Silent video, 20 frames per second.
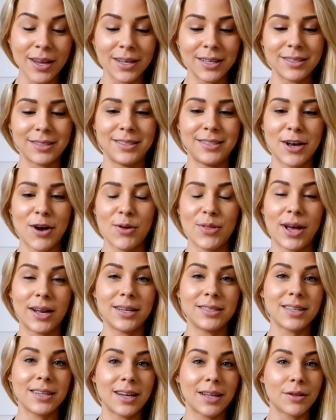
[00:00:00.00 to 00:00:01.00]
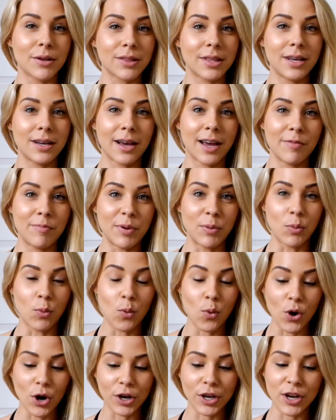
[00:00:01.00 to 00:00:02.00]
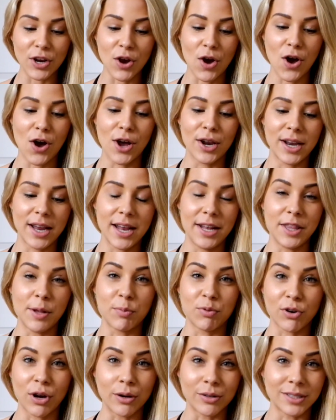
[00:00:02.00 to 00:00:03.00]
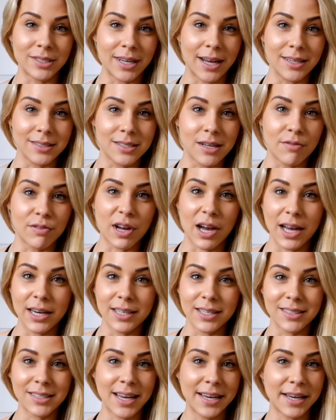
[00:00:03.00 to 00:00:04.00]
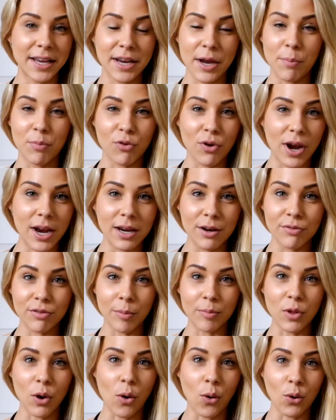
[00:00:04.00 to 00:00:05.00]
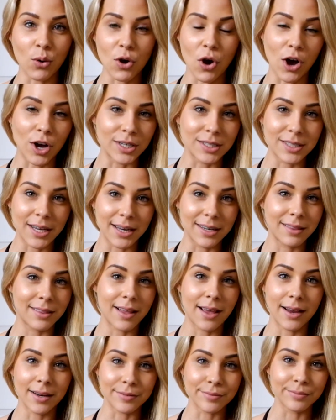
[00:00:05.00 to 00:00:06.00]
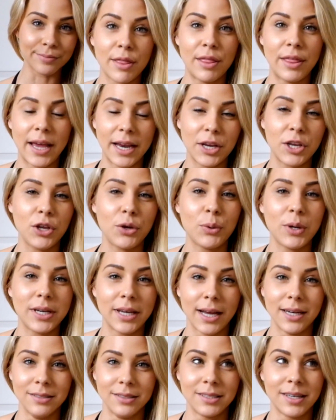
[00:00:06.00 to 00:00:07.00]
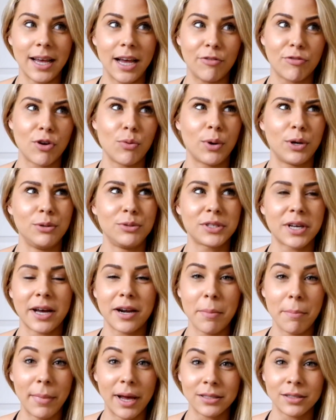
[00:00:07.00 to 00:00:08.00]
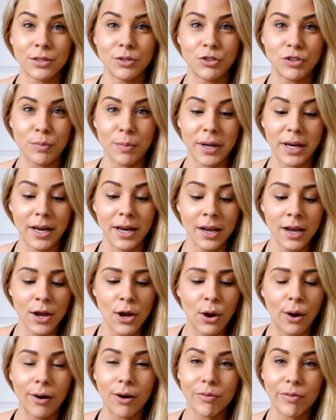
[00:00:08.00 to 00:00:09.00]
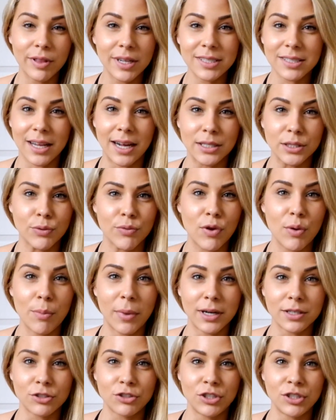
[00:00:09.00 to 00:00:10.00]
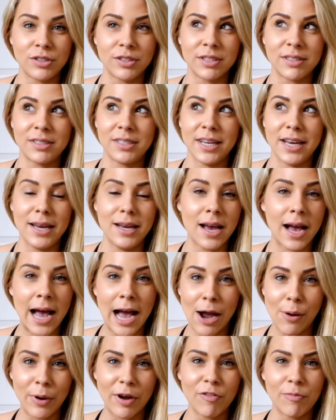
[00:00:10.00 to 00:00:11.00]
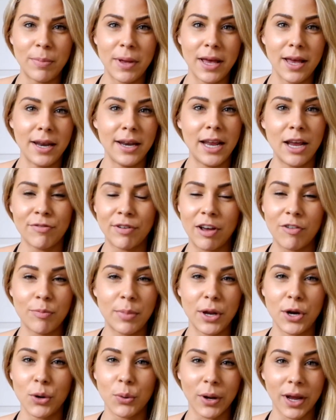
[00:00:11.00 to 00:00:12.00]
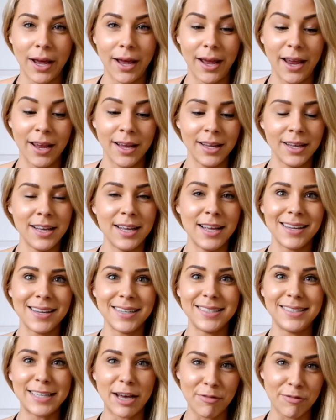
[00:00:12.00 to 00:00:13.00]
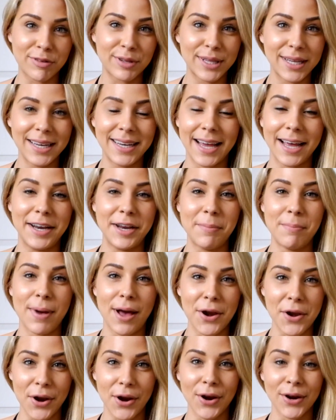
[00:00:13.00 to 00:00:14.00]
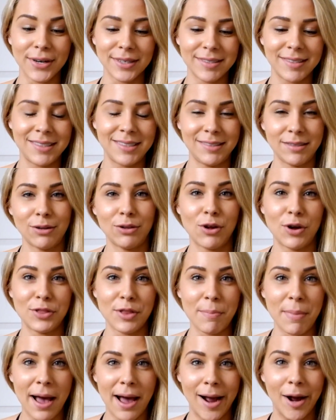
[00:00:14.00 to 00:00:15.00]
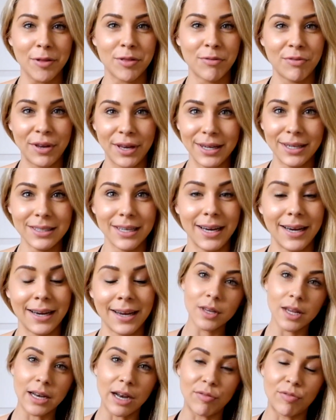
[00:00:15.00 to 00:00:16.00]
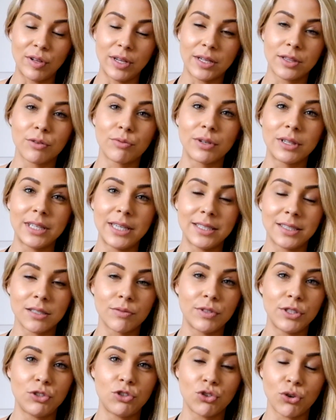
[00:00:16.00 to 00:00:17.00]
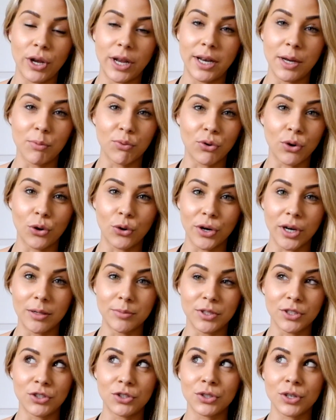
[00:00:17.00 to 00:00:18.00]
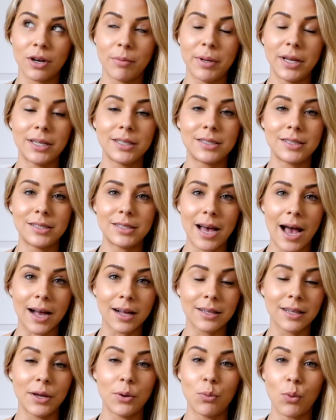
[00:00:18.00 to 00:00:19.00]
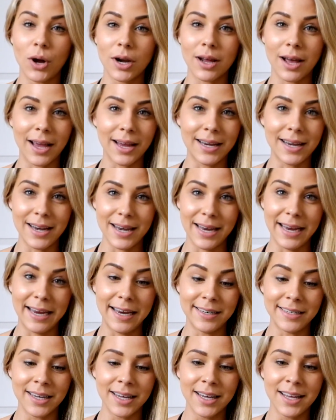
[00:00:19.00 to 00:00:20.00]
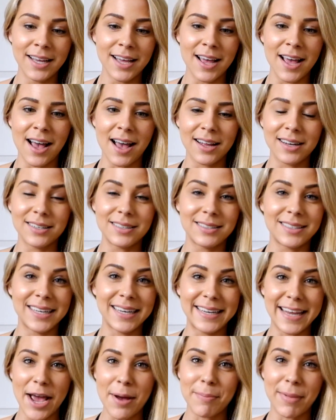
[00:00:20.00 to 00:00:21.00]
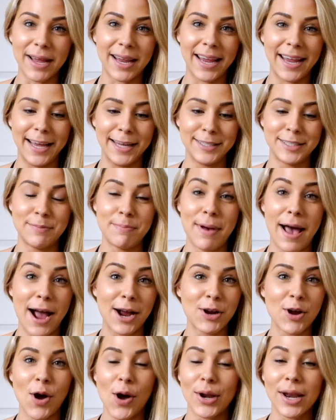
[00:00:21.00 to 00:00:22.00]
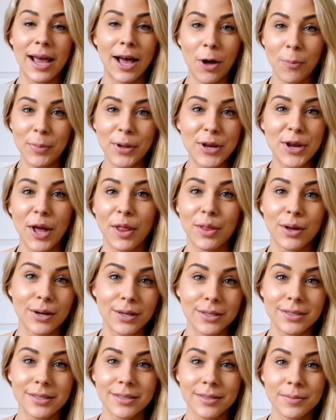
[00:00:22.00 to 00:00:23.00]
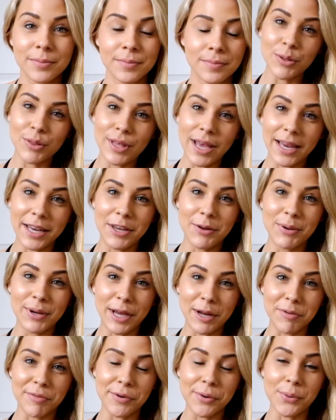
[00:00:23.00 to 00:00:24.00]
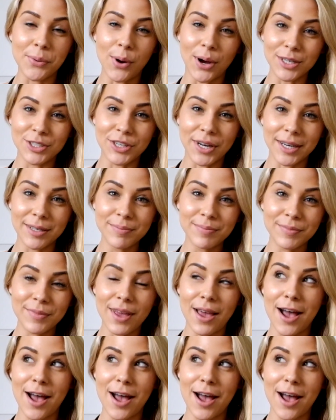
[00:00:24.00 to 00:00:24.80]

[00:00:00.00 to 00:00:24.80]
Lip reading: So that is another thing I've been working on in the process of kind of taking a break from the whole content thing. Thank you again to everyone who's kind of messaged me over these last few months just to see how I've been, if I've been okay. Definitely getting better, still on the path of healing. And I feel like the release of these training programs is just going to be exactly what I need to get my hands back on helping others. So thank you again for watching.